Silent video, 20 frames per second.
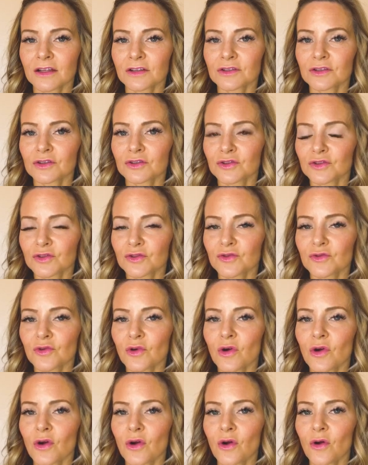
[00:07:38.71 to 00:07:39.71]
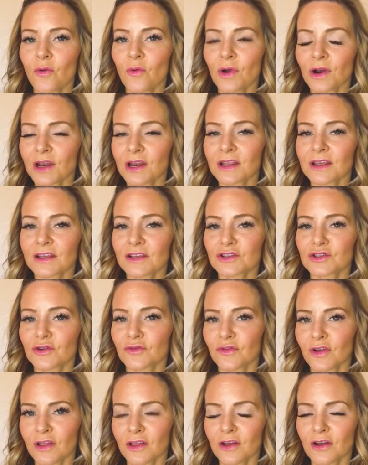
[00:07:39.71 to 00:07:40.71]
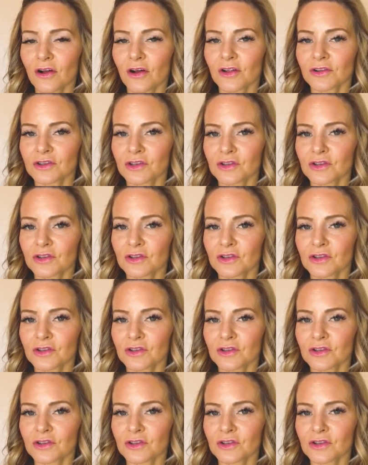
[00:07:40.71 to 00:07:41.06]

to do what it is you're feeling called